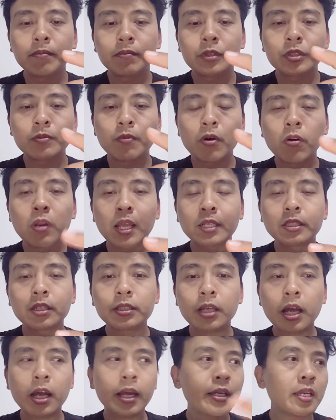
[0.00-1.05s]
small
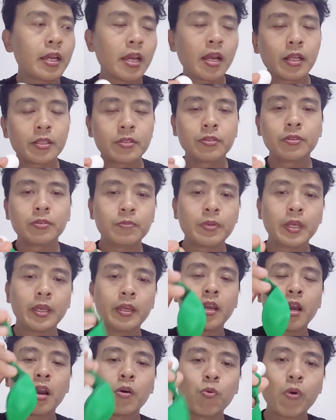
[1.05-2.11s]
exercise to
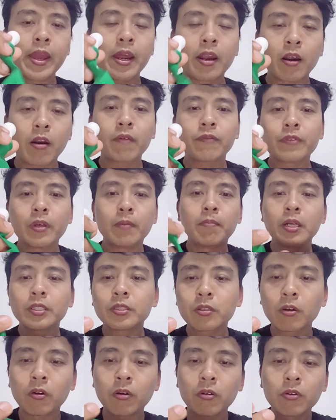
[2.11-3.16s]
be aware of the
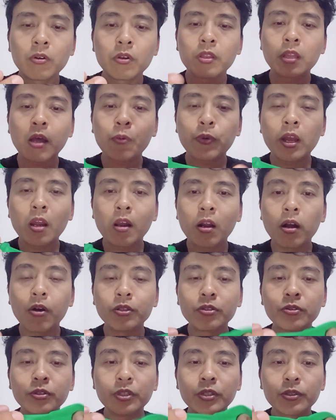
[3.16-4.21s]
muscle that we are
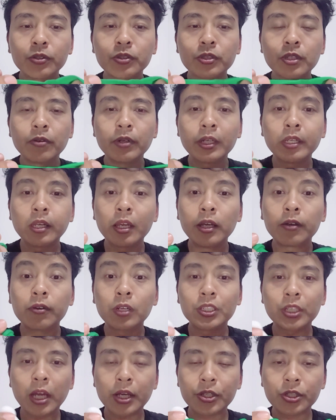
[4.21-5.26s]
going to use during
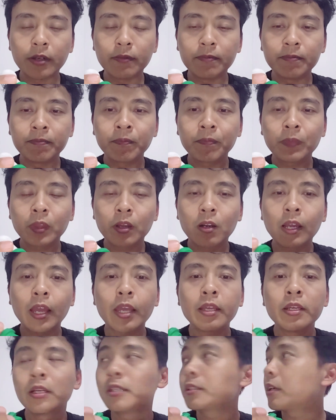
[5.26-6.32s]
equalization.
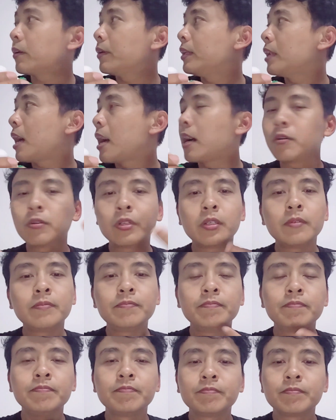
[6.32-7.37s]
Okay, so
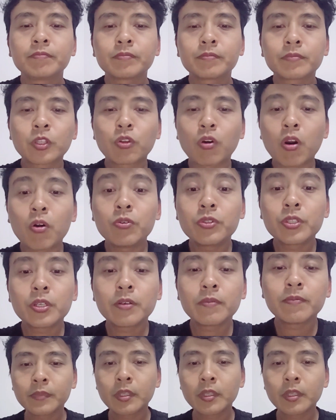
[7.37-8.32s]
throat